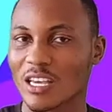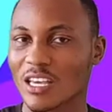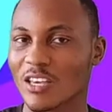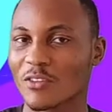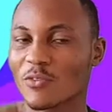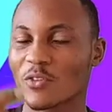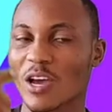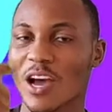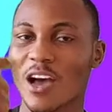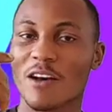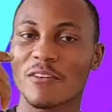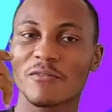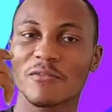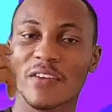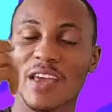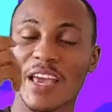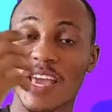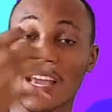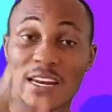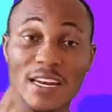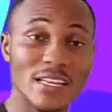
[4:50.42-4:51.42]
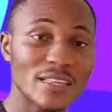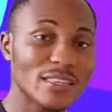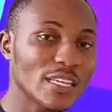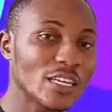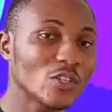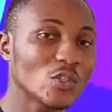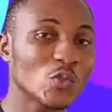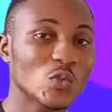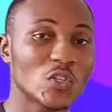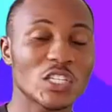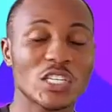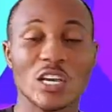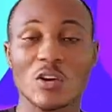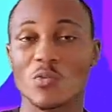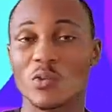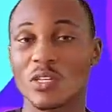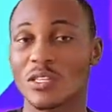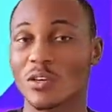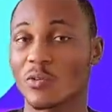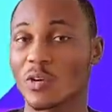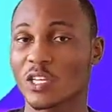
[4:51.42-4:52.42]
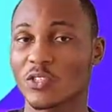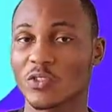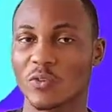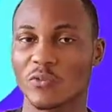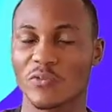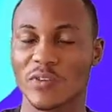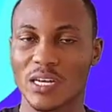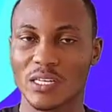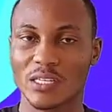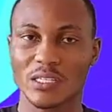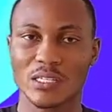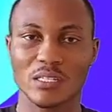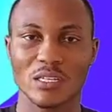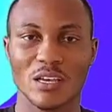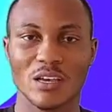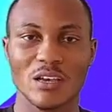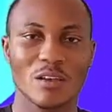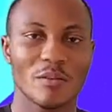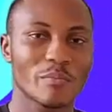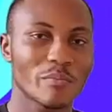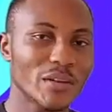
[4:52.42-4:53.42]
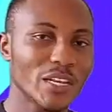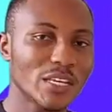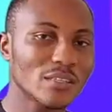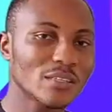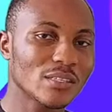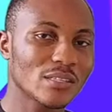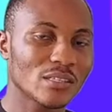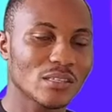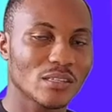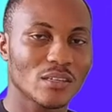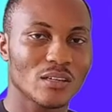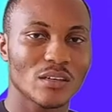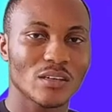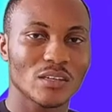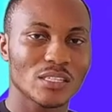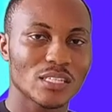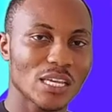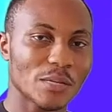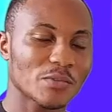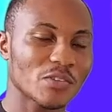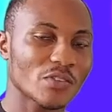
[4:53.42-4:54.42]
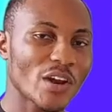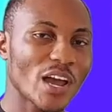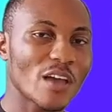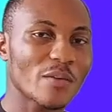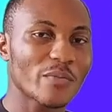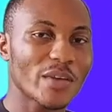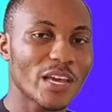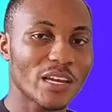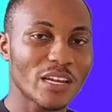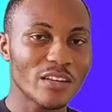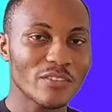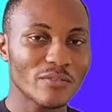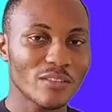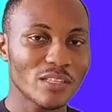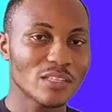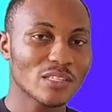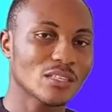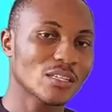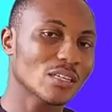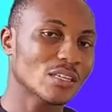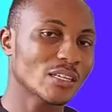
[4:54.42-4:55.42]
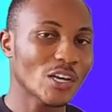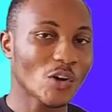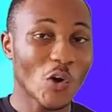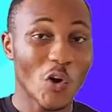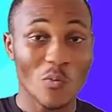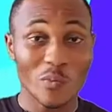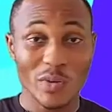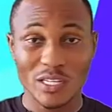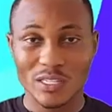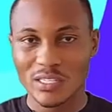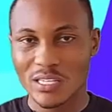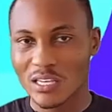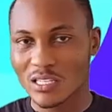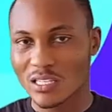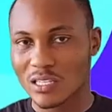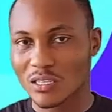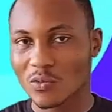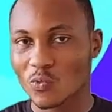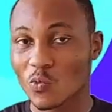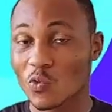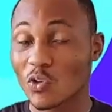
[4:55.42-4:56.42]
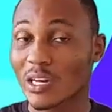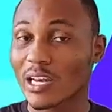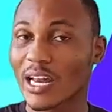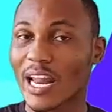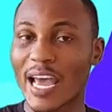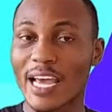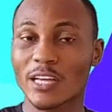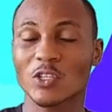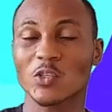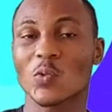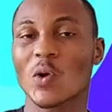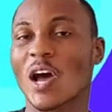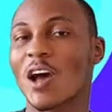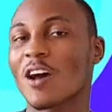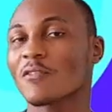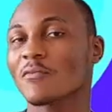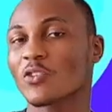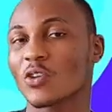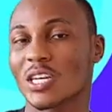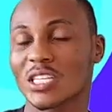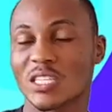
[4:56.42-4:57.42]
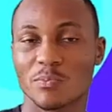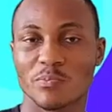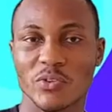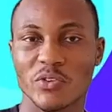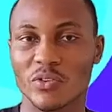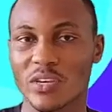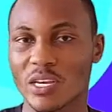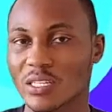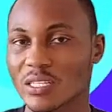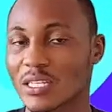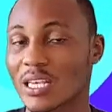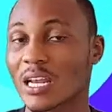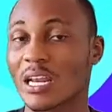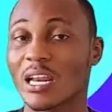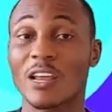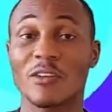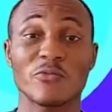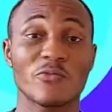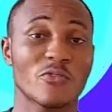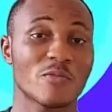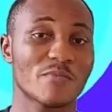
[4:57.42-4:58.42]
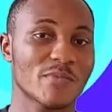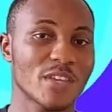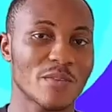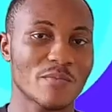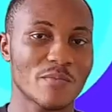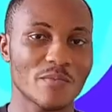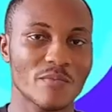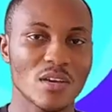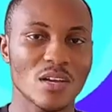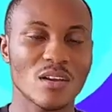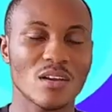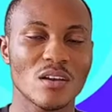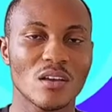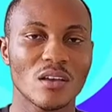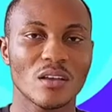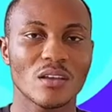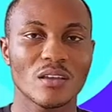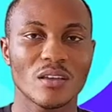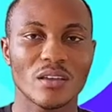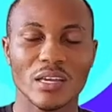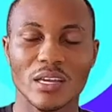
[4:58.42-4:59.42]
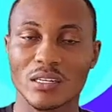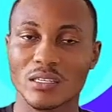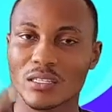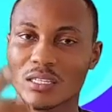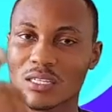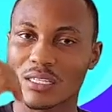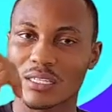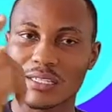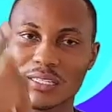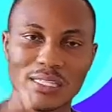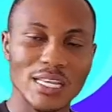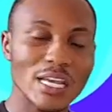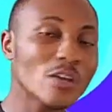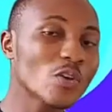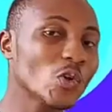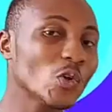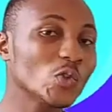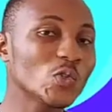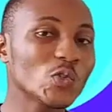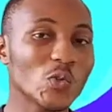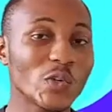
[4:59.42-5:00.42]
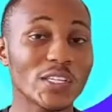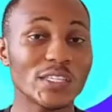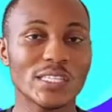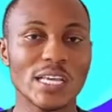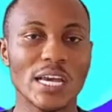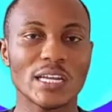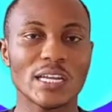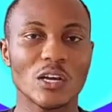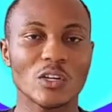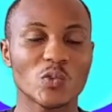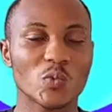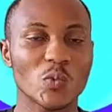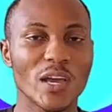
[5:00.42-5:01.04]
If you have anything to share with the rest of us, please subscribe and leave it in the comment section. Would like to have your experience and learn from them. and stay glued to Inside Out.